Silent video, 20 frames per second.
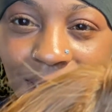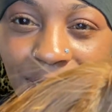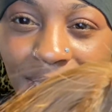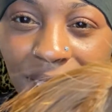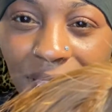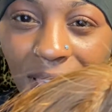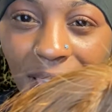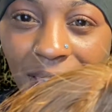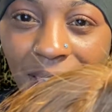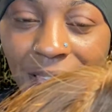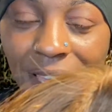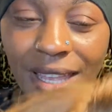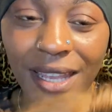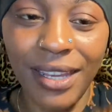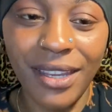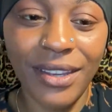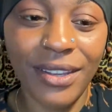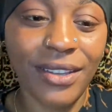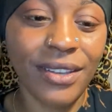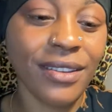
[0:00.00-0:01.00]

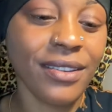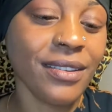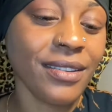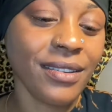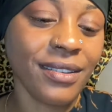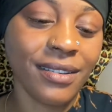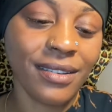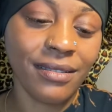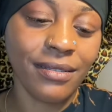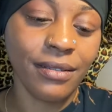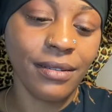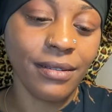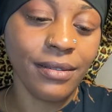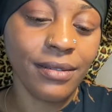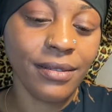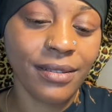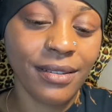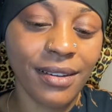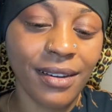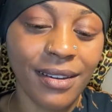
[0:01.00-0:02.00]
And
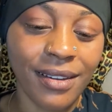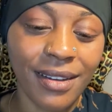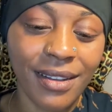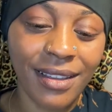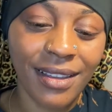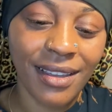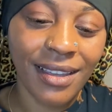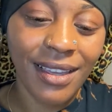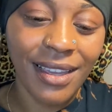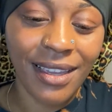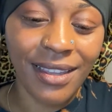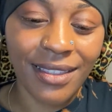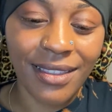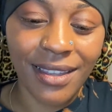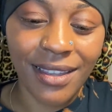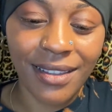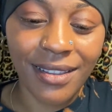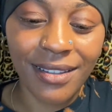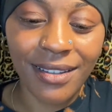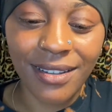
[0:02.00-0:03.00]
oh God, I hate
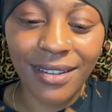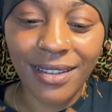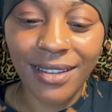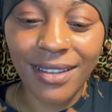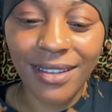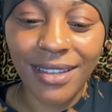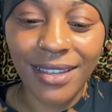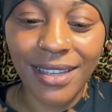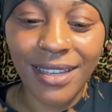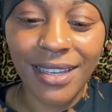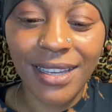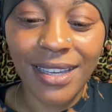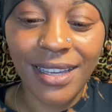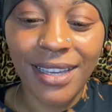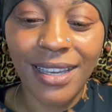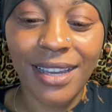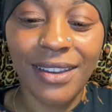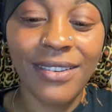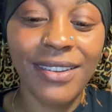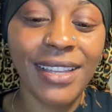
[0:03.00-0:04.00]
that look.
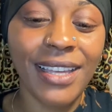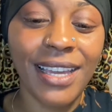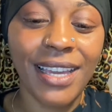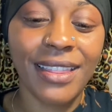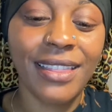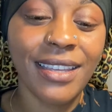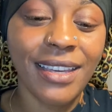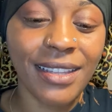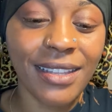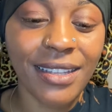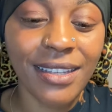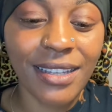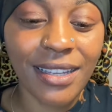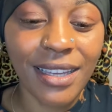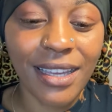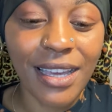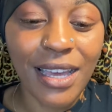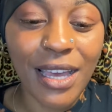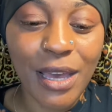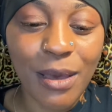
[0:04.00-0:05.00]
I really hate that
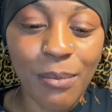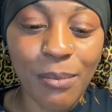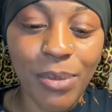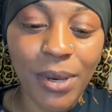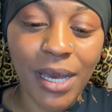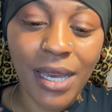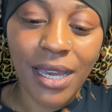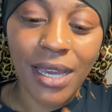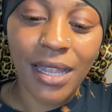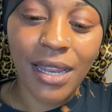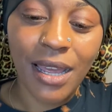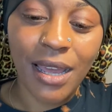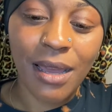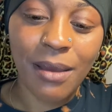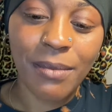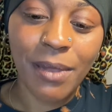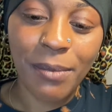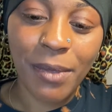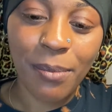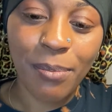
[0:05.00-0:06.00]
look. But
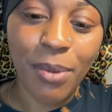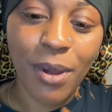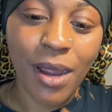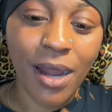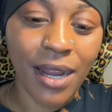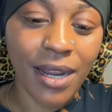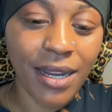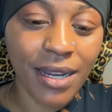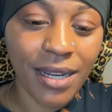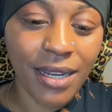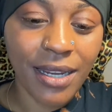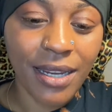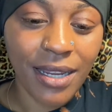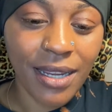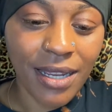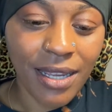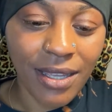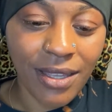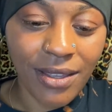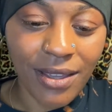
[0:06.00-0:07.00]
let me part
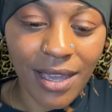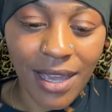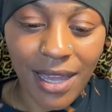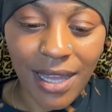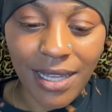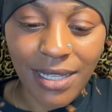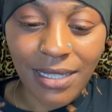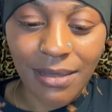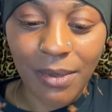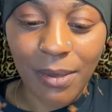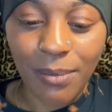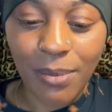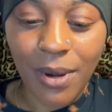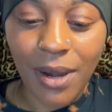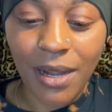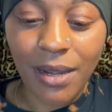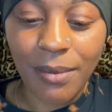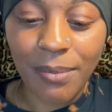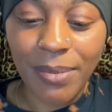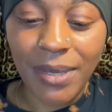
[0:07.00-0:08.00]

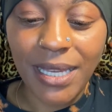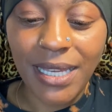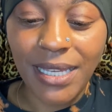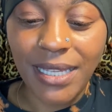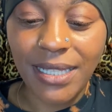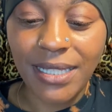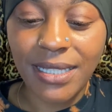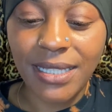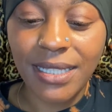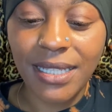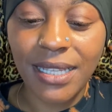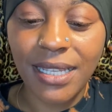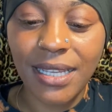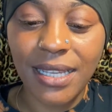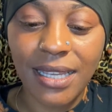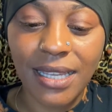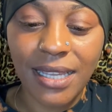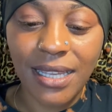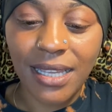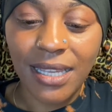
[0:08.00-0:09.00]
a piece
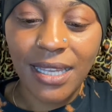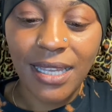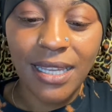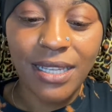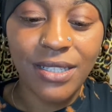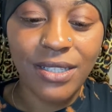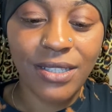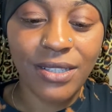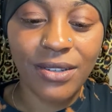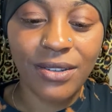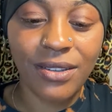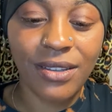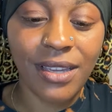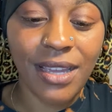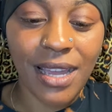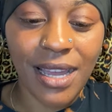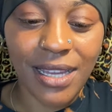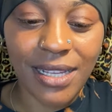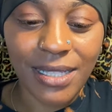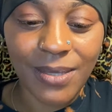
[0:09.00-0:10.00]
and show you
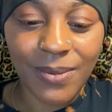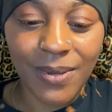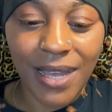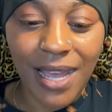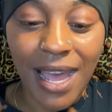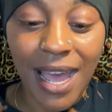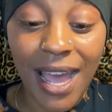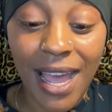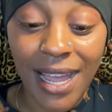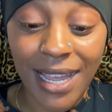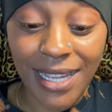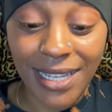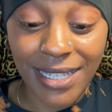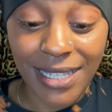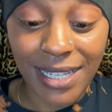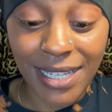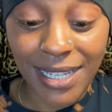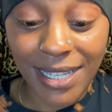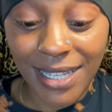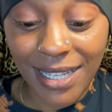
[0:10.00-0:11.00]
guys what I
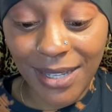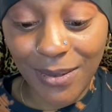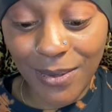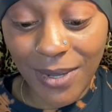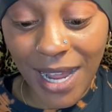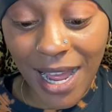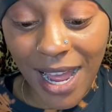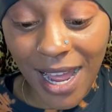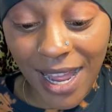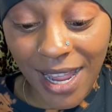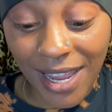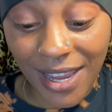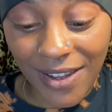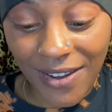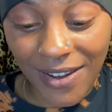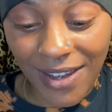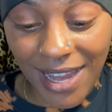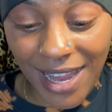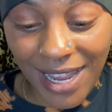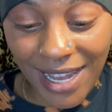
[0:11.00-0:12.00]
did, what I
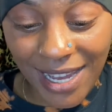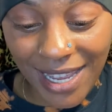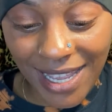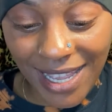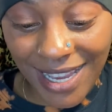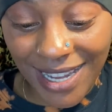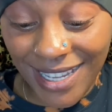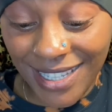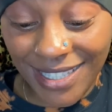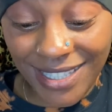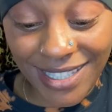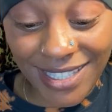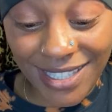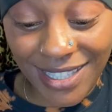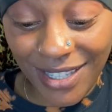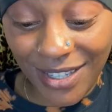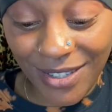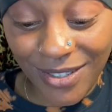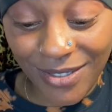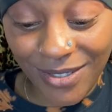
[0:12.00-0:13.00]
created, and it's
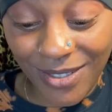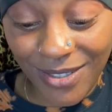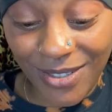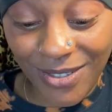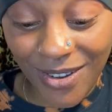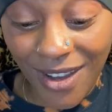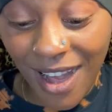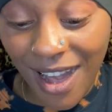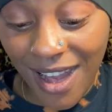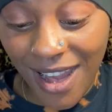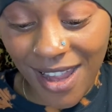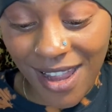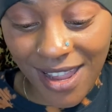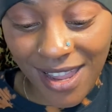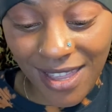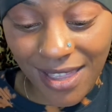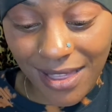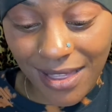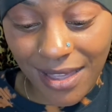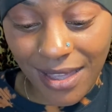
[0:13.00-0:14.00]
still
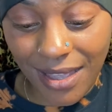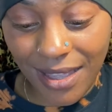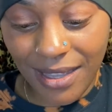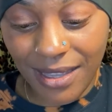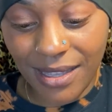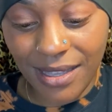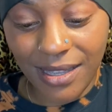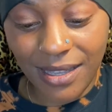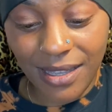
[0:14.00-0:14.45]
dry. Like,